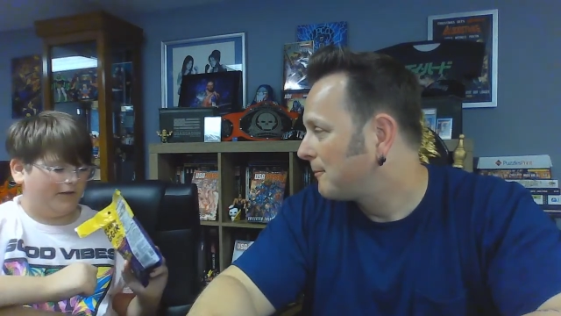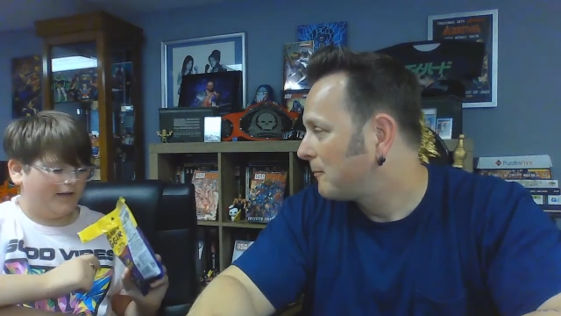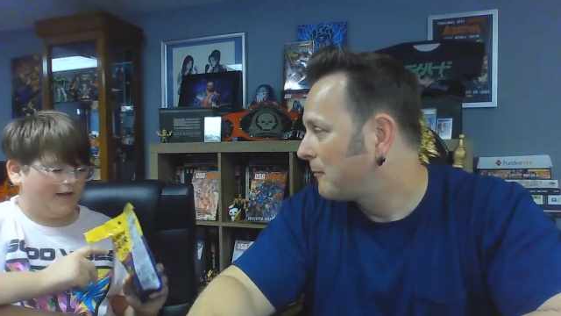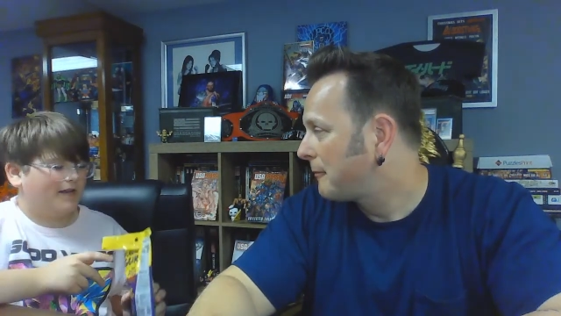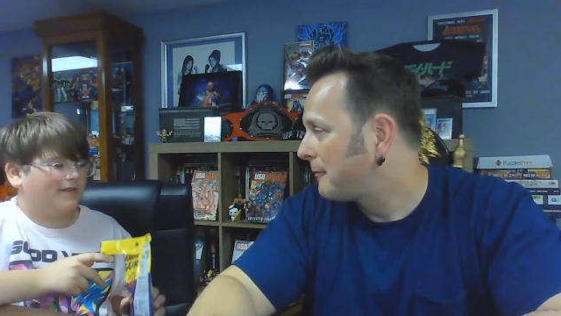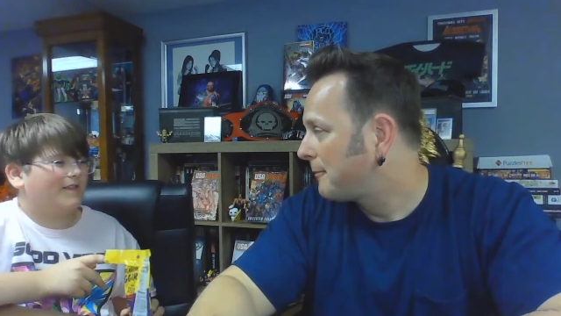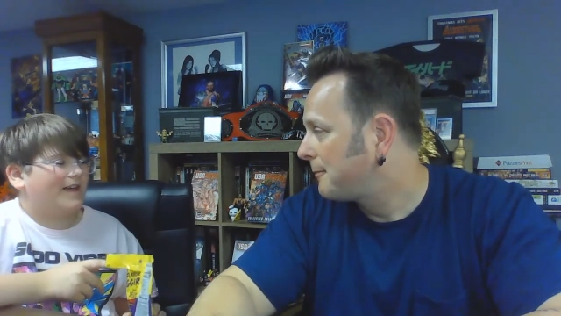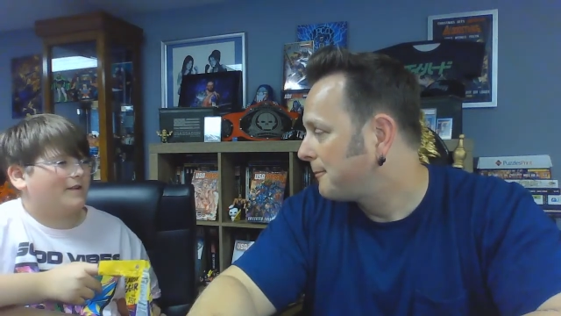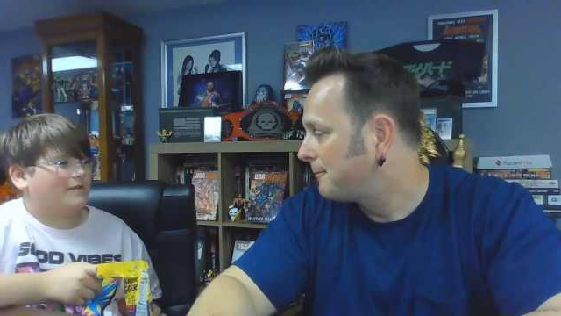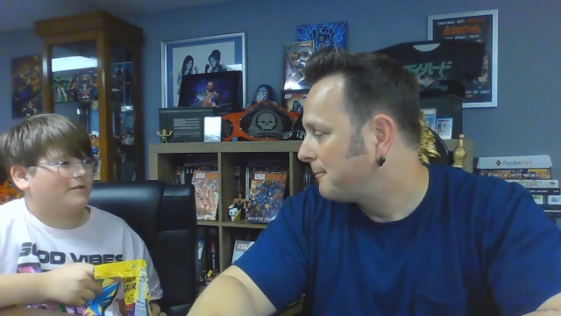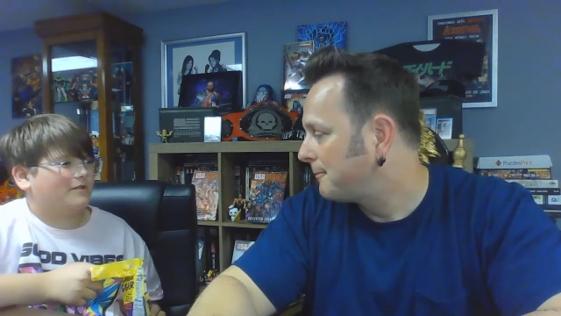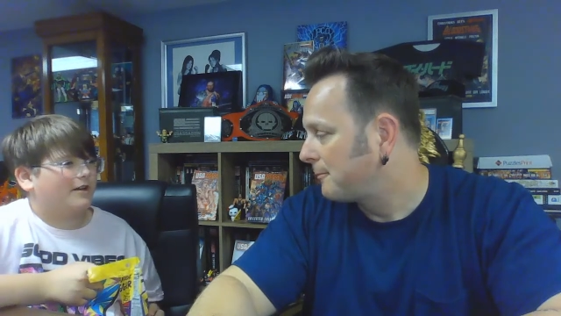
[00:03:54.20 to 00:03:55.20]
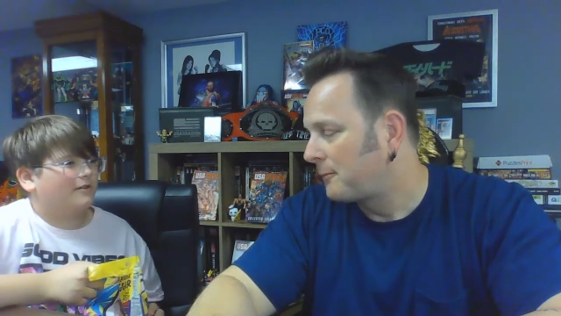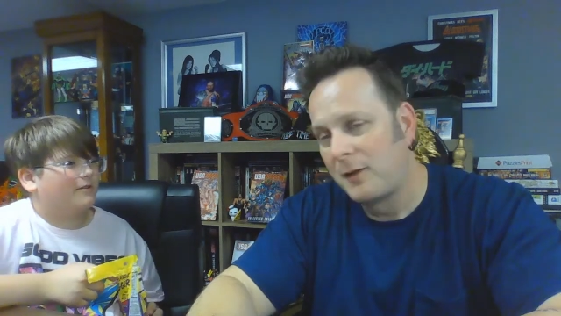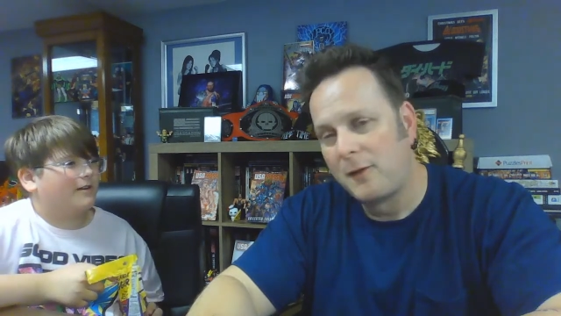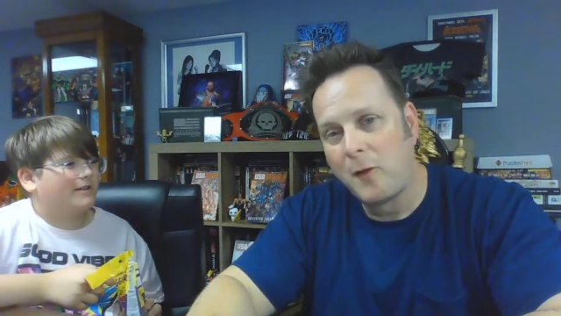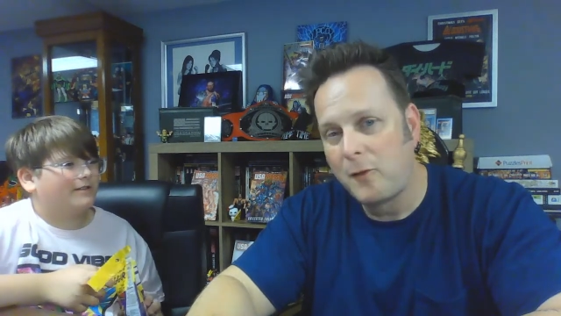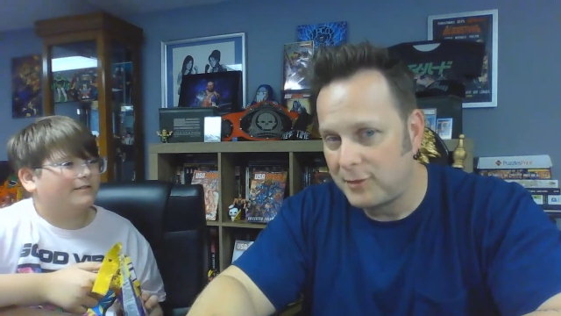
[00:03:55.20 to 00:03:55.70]
Speaker 1: you can't eat the outer shell,
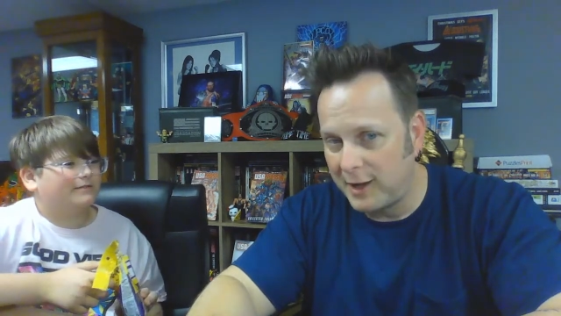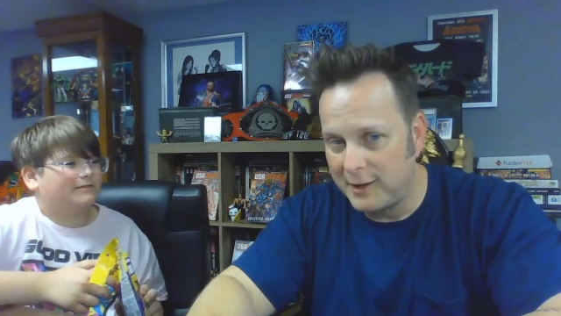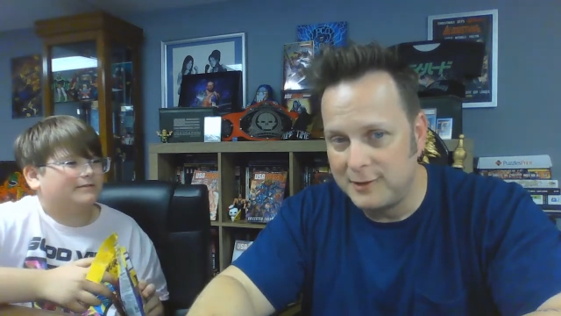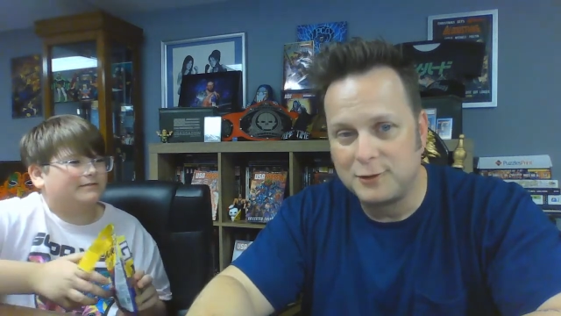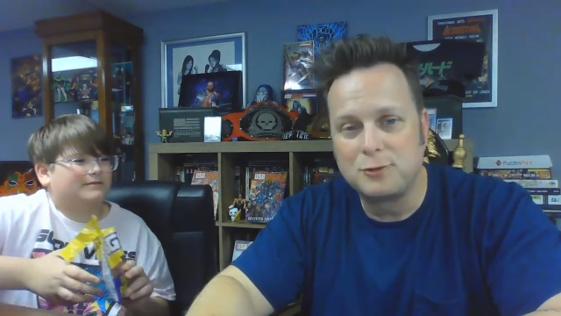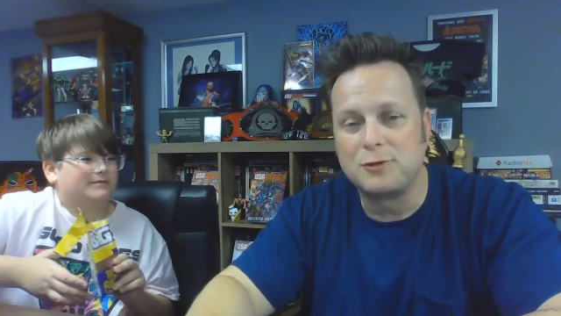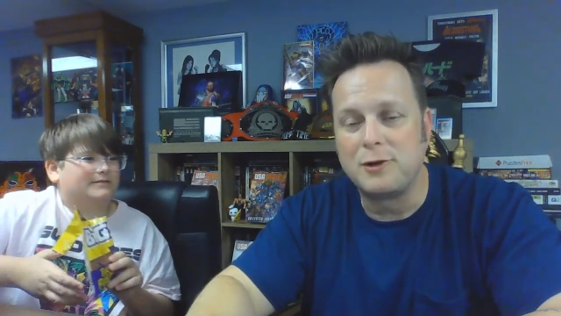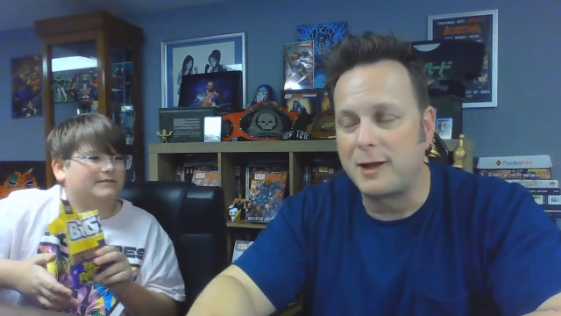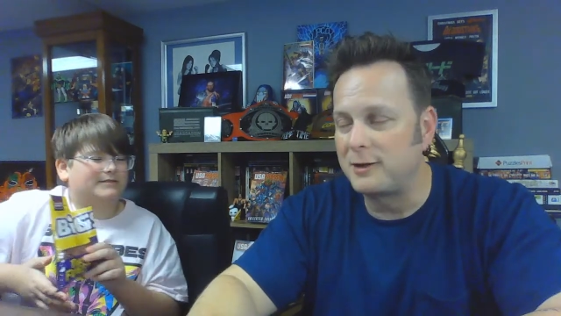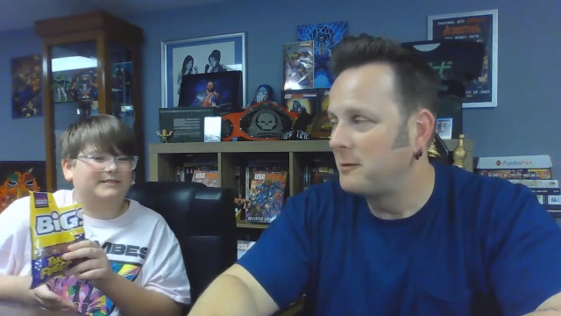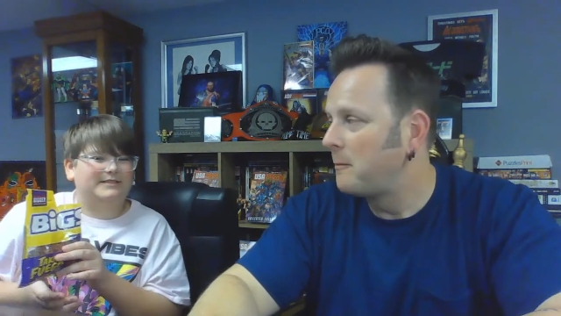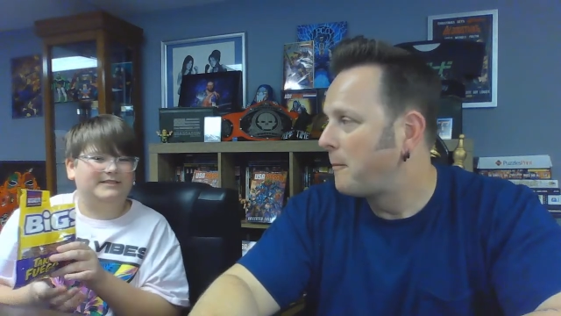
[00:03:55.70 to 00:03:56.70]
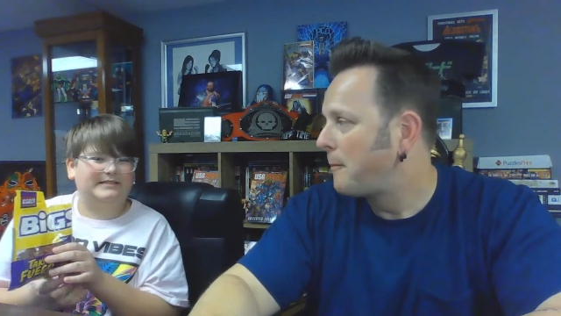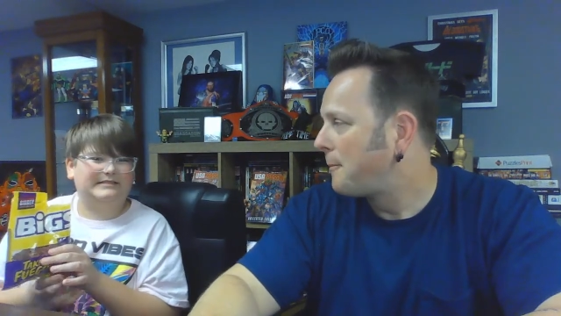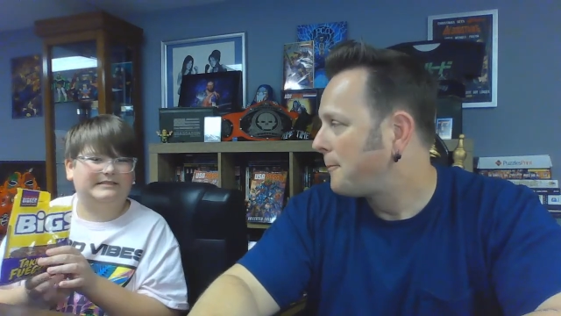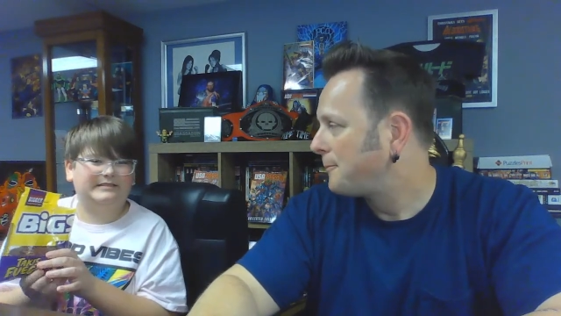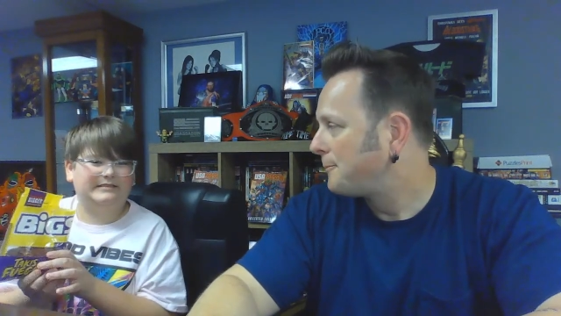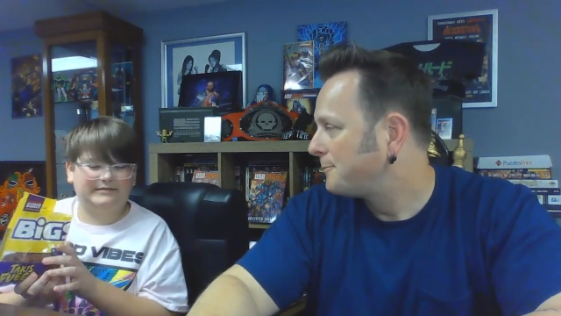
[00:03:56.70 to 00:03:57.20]
right?
Speaker 2: That is correct.
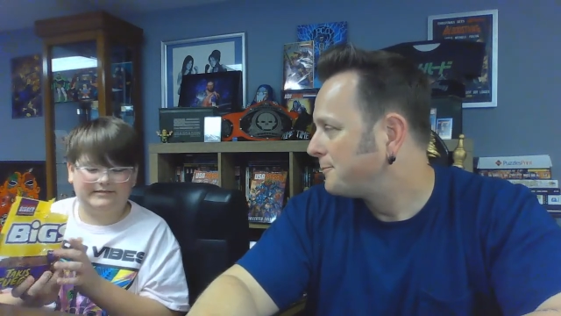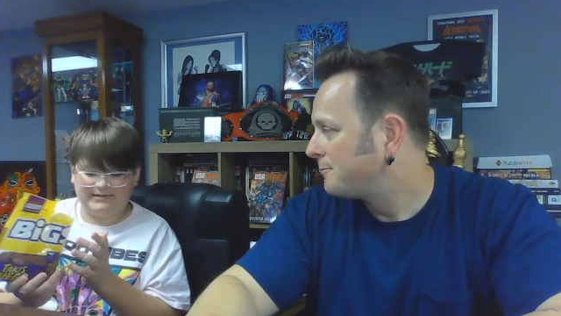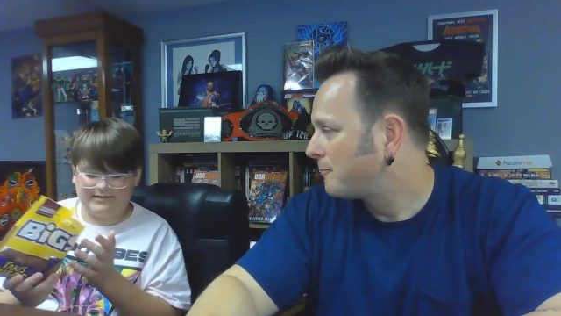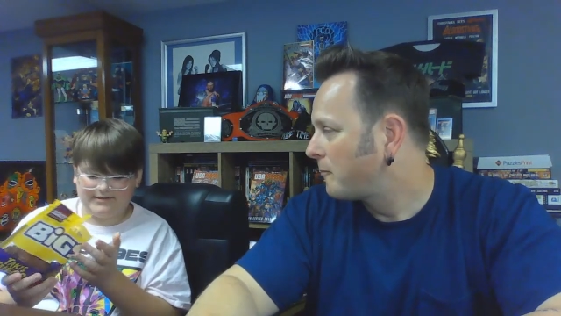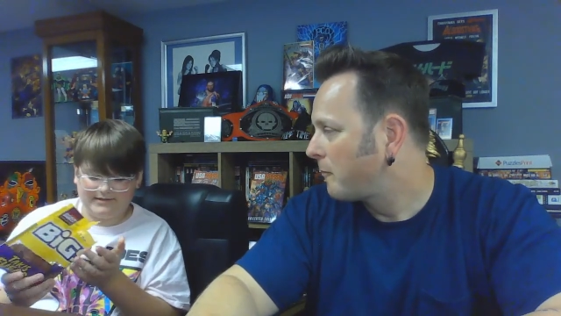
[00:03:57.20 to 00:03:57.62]
Speaker 1: Ugh.